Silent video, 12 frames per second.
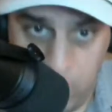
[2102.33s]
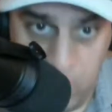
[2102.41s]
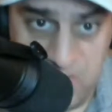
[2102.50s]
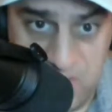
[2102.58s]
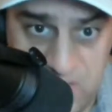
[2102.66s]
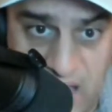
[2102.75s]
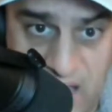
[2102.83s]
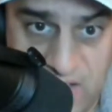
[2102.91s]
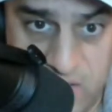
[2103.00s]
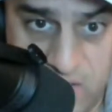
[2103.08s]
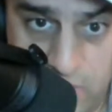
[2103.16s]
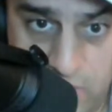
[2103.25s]
of course, the
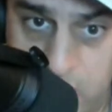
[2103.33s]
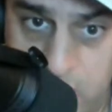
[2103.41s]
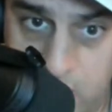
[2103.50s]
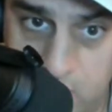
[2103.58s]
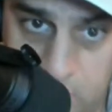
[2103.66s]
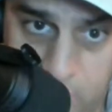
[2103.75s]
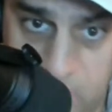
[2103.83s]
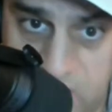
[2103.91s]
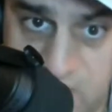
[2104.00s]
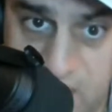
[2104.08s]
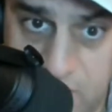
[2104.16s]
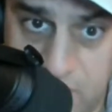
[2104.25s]
Dodgers. A couple
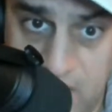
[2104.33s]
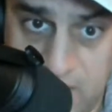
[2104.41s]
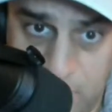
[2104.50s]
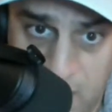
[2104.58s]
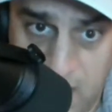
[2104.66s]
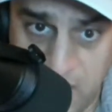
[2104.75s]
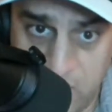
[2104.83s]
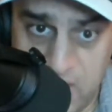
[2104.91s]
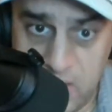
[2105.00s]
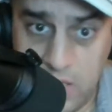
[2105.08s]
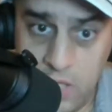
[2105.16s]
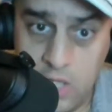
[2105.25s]
teams out there like the
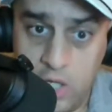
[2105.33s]
Padres.